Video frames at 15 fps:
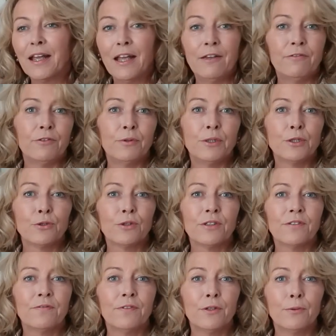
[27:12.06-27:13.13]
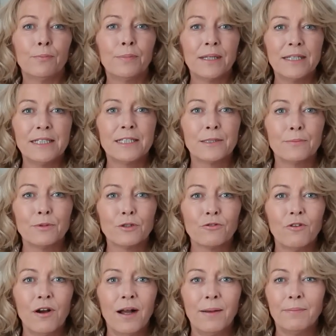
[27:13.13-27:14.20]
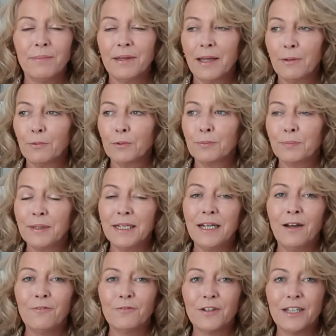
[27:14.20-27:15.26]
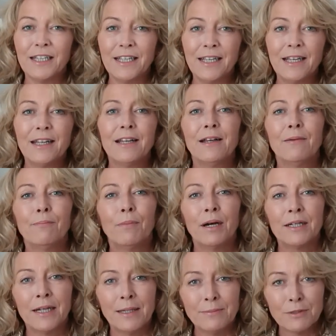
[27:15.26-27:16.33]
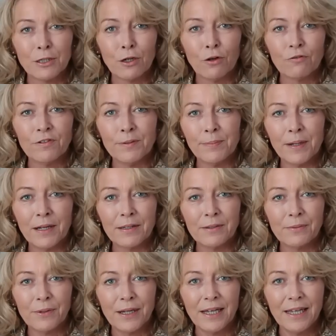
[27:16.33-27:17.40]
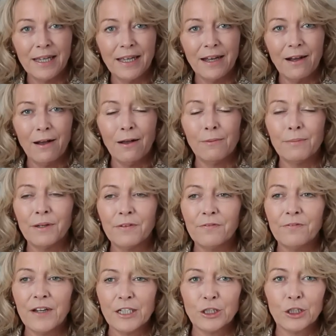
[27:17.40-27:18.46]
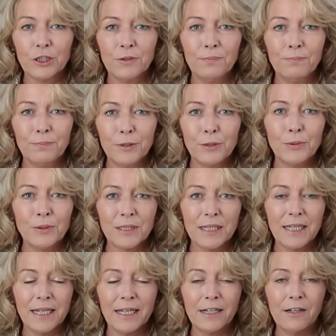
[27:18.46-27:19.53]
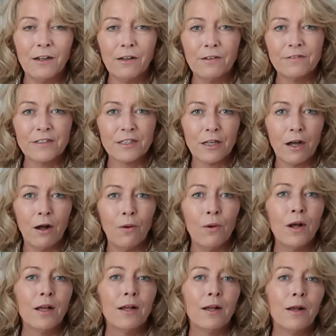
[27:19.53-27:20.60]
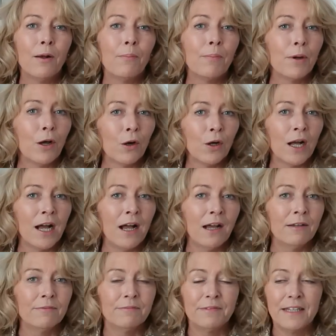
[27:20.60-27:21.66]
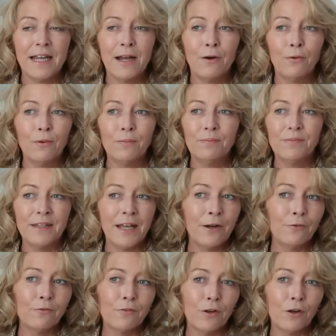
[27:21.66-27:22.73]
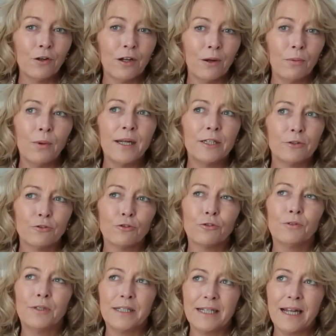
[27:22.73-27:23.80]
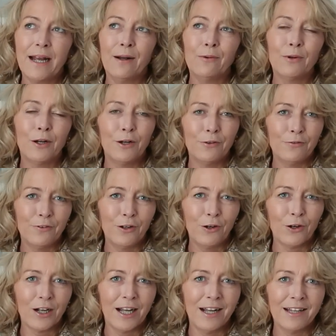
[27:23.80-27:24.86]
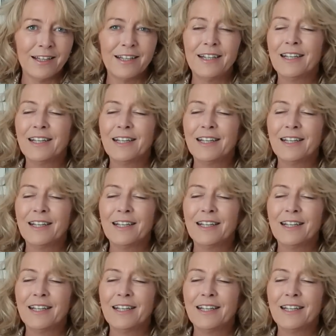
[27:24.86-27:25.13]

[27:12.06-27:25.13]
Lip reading: if you enjoyed the film, please subscribe. That would be lovely. My name's Laurie, by the way. I'm a fashion, beauty and lifestyle blogger. Now vlogger, well and truly now a vlogger